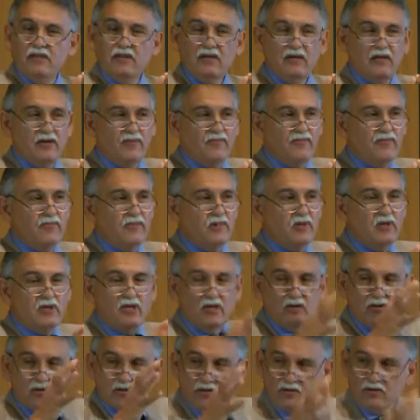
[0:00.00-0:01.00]
um, you
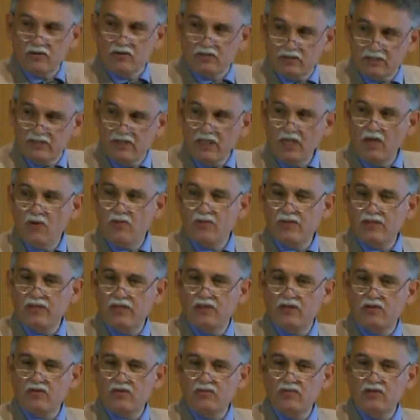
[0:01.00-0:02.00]
can deal with
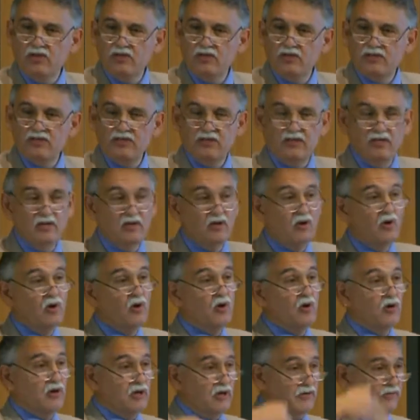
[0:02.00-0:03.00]
in the community
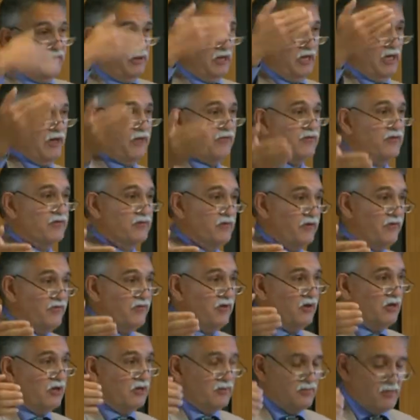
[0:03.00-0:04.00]
or if you have to
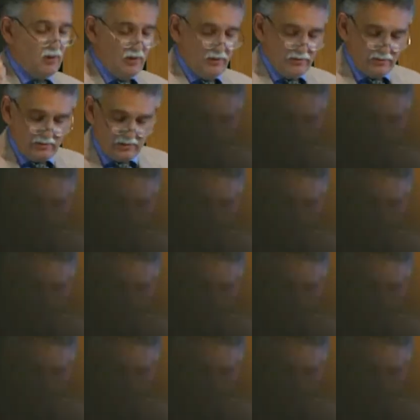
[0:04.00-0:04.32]
refer them on